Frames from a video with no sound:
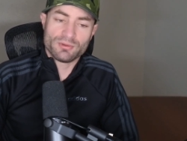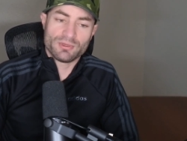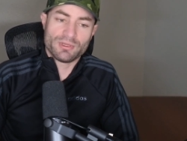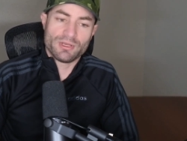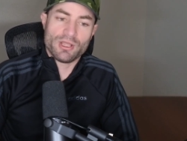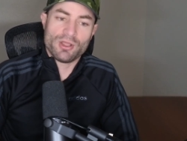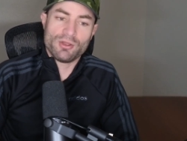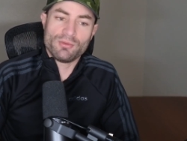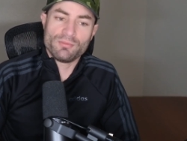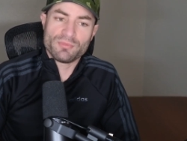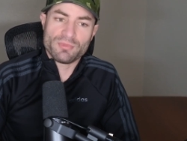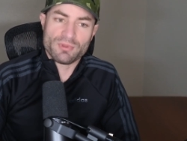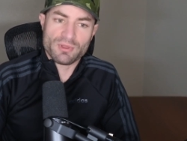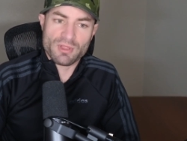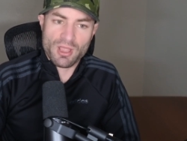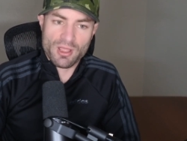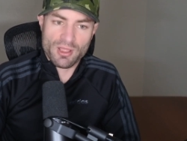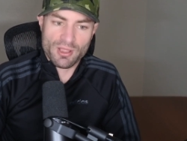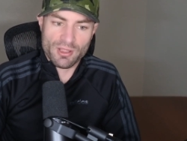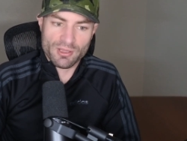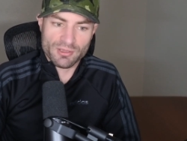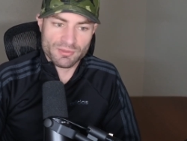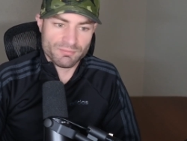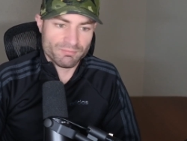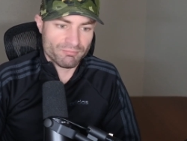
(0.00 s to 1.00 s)
you know,
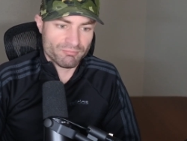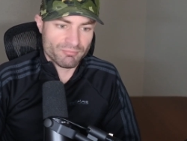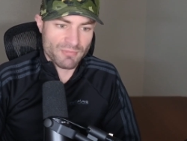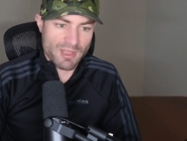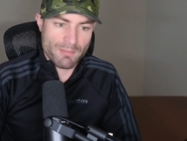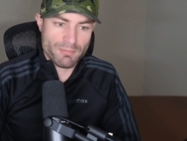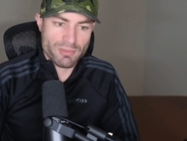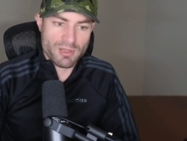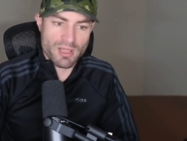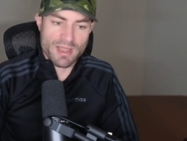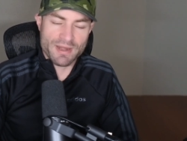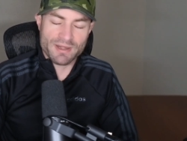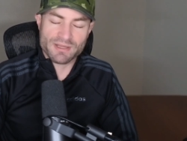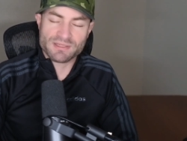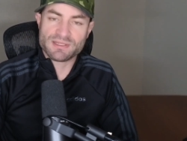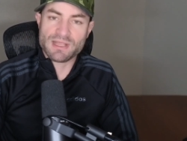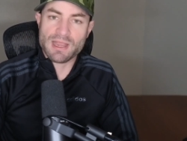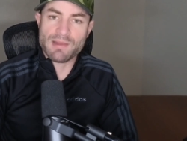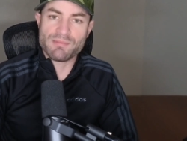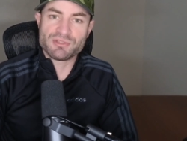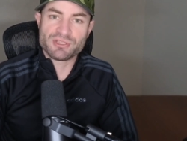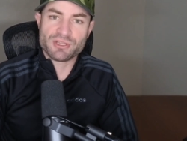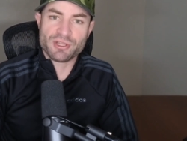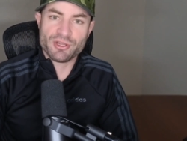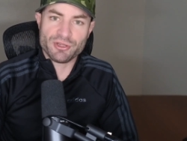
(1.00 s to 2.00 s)
uh, apply to
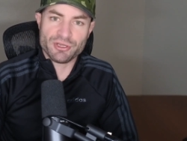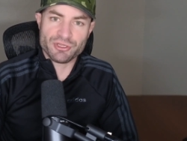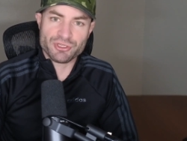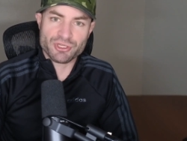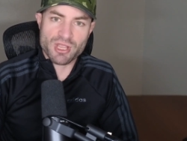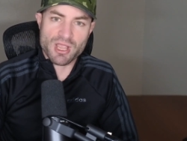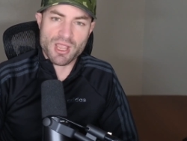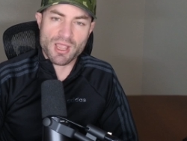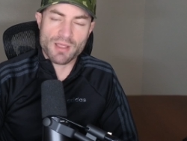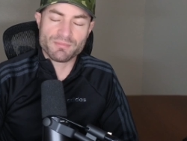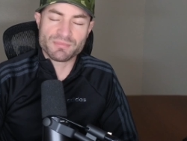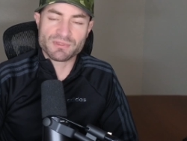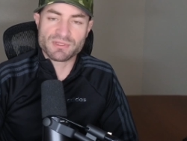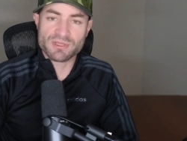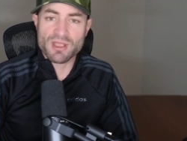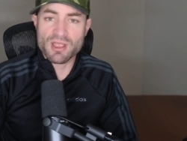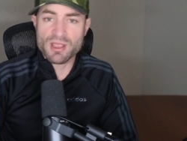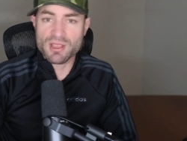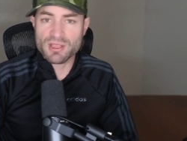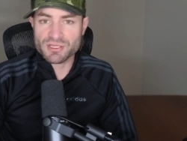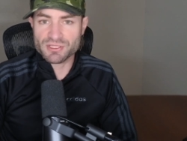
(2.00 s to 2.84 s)
cybersecurity jobs,